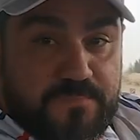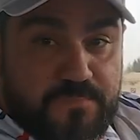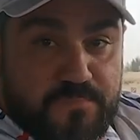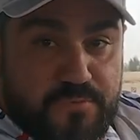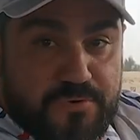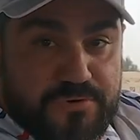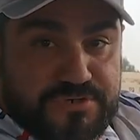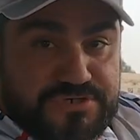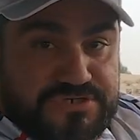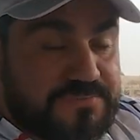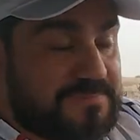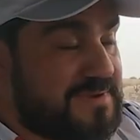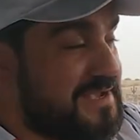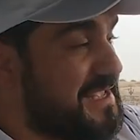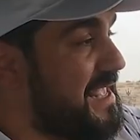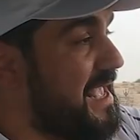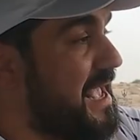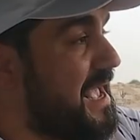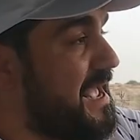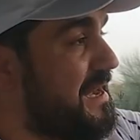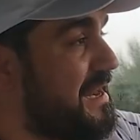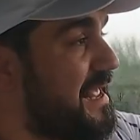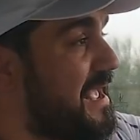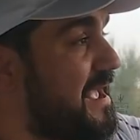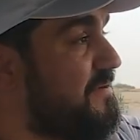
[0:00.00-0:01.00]
Porsche
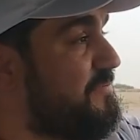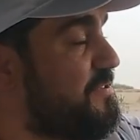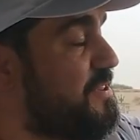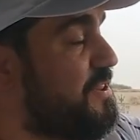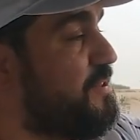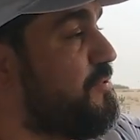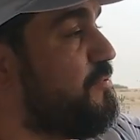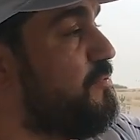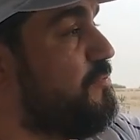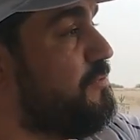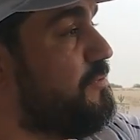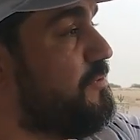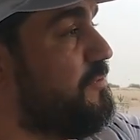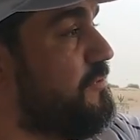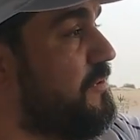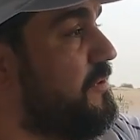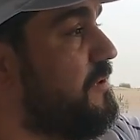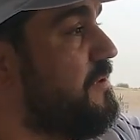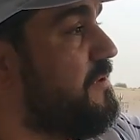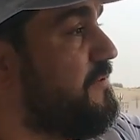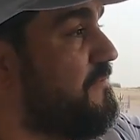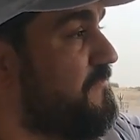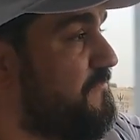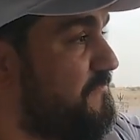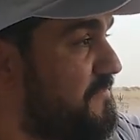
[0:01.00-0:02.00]
Macan have sold
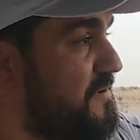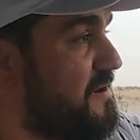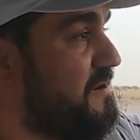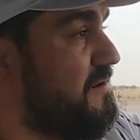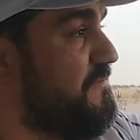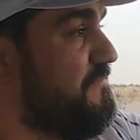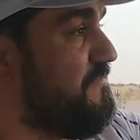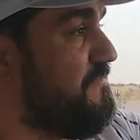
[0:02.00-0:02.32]
very,